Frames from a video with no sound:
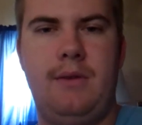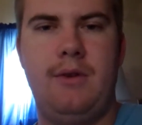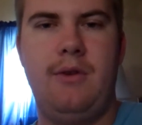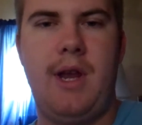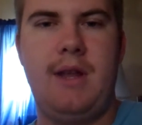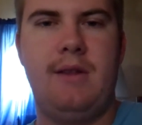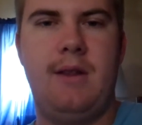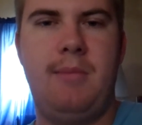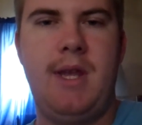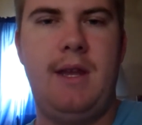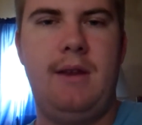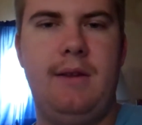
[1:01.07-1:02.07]
the Great
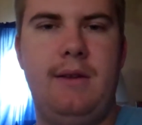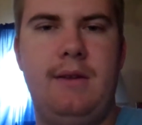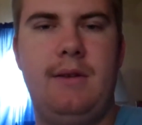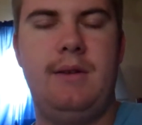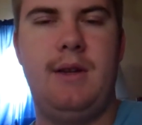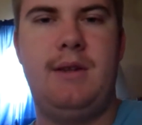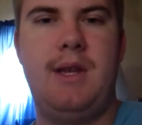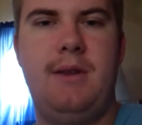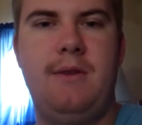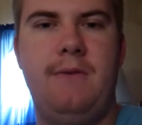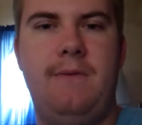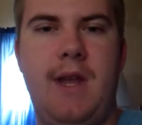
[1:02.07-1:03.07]
Clement,
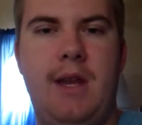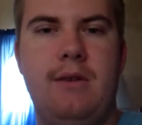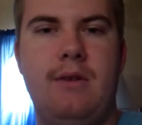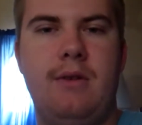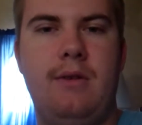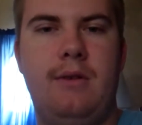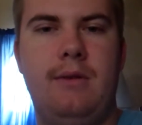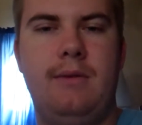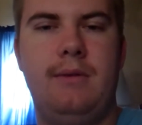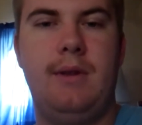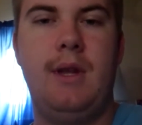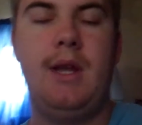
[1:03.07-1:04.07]
Nintendo Fangirl,
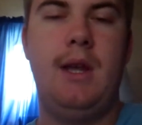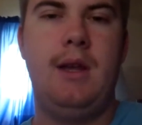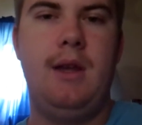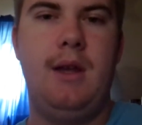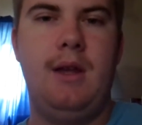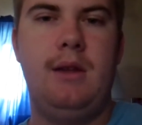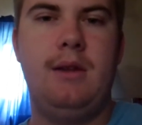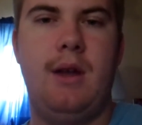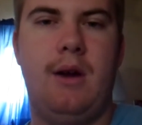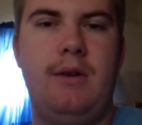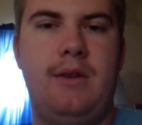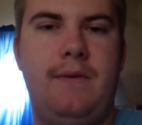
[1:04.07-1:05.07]
the
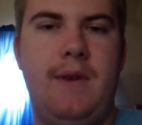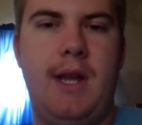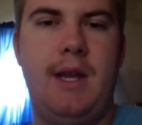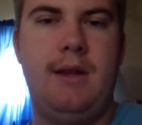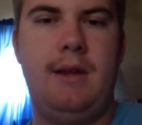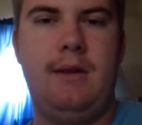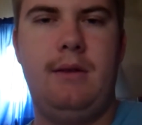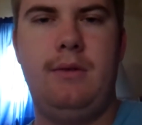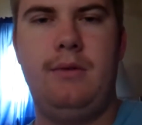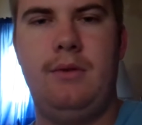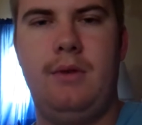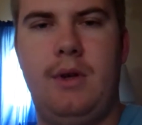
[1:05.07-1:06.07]
Archfiend.
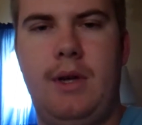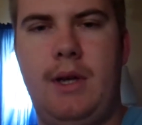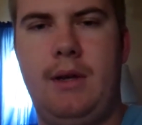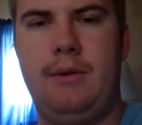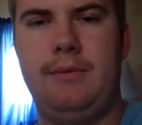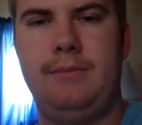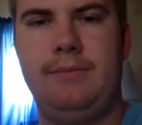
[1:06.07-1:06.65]
Uh,